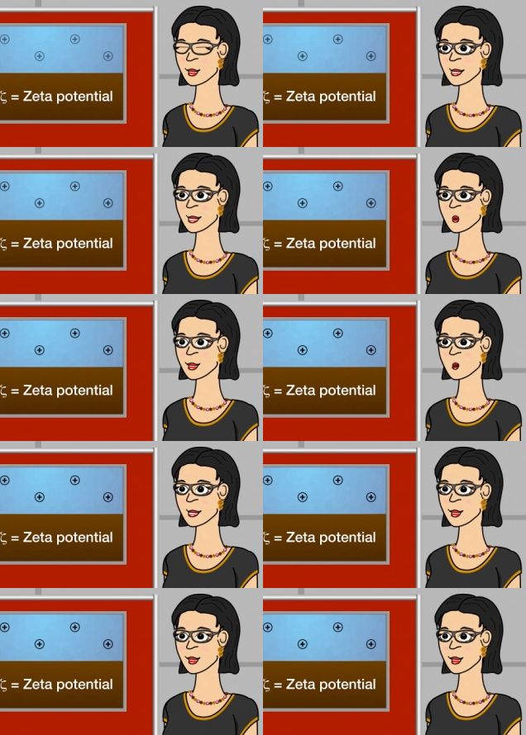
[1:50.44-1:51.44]

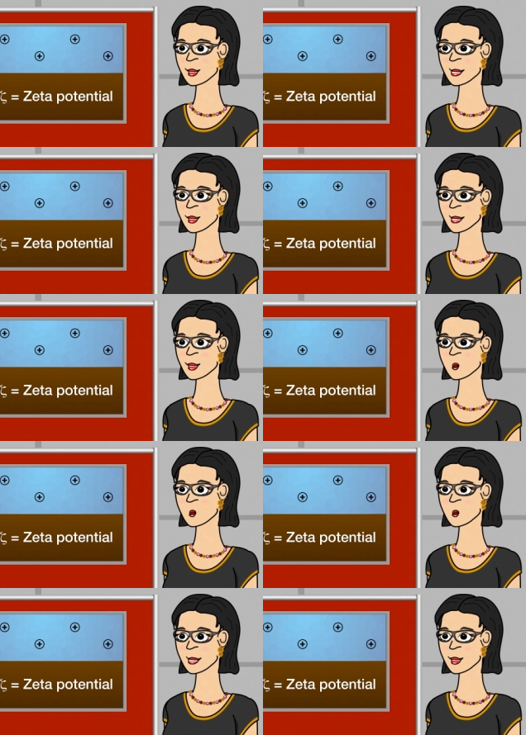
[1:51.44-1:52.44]
dissolved substances in the
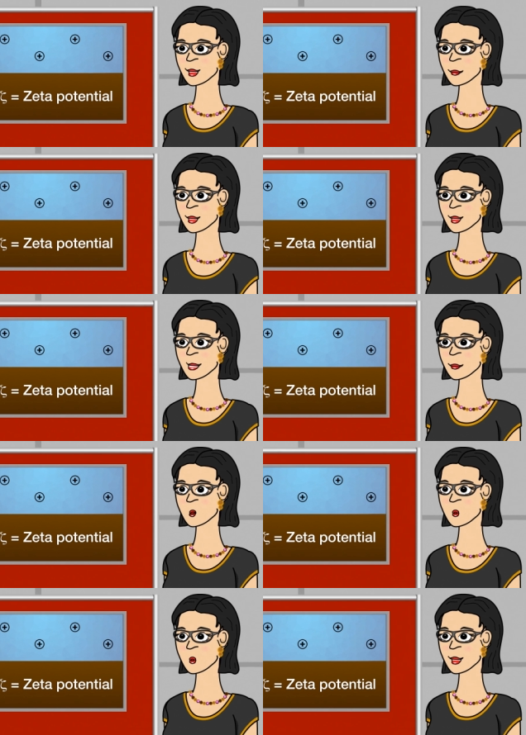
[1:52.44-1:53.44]
liquid, like
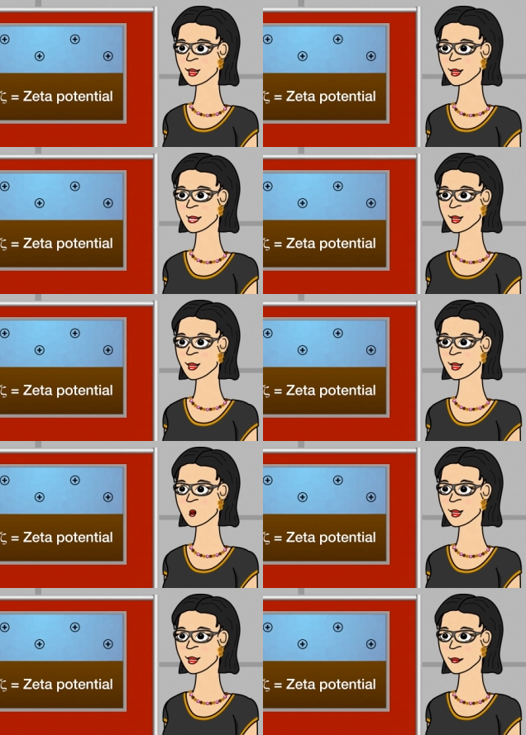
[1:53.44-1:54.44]
salt in seawater.